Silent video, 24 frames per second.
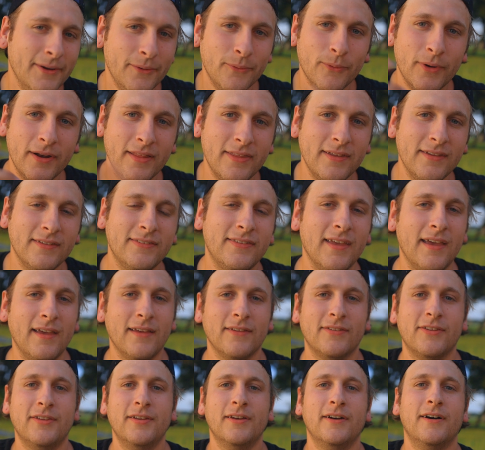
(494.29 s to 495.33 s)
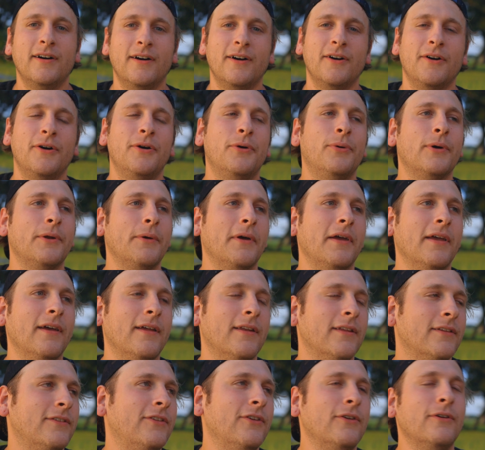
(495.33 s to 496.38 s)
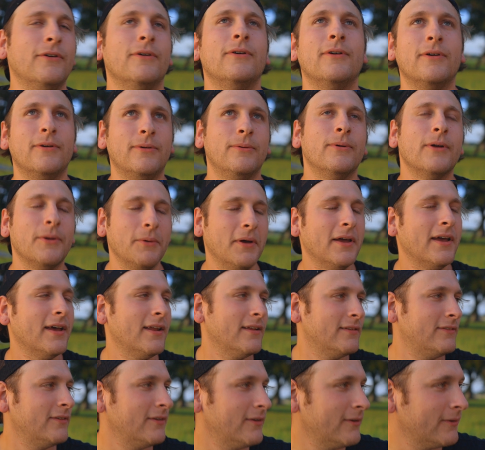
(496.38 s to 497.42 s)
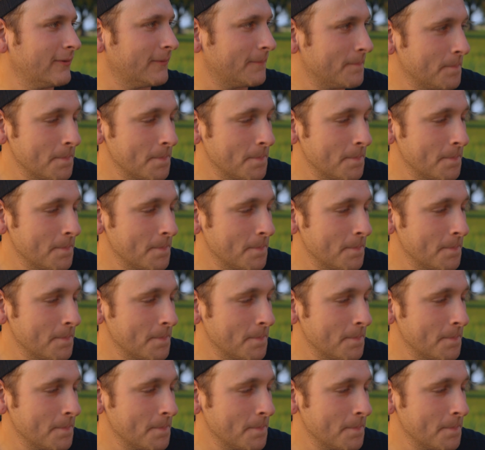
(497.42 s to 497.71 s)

One of these days. Oh, what do I gotta do? What do I gotta do?